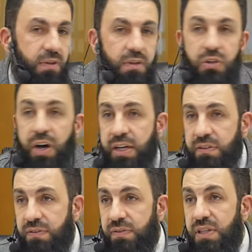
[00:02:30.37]

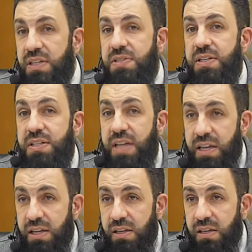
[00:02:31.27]
9th is the
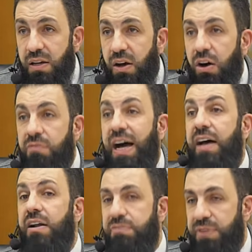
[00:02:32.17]
day of
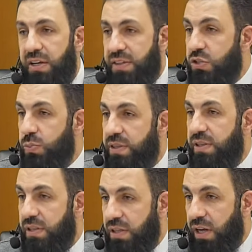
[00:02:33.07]
Arafah. That's when
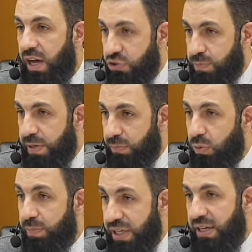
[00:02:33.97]
the Hajj people will
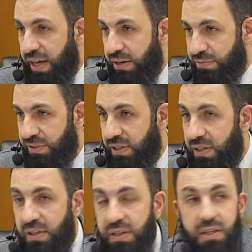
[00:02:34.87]
be in Arafah.
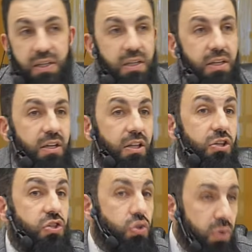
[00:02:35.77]
The
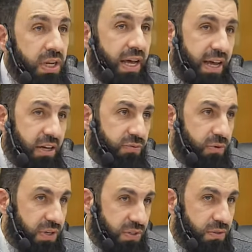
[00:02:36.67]
sunnah act for
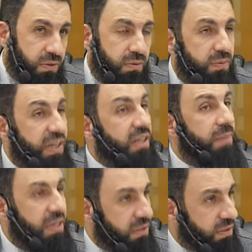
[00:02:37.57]
us to do,
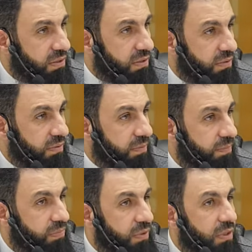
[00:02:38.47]
recommended,
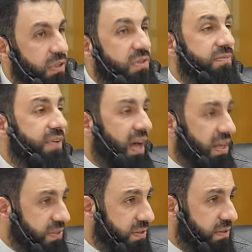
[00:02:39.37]
is to
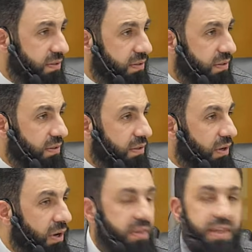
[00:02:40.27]
fast
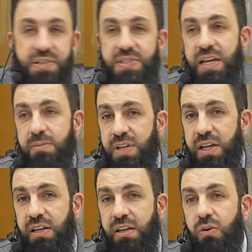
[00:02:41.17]
on that same
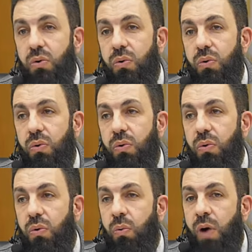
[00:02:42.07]
day
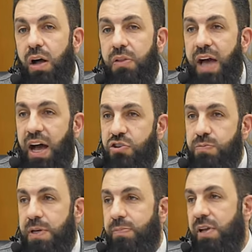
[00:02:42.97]
while the Hajj
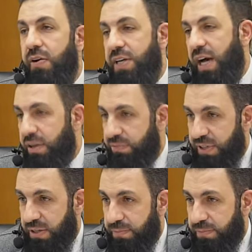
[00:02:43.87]
people are in Arafah.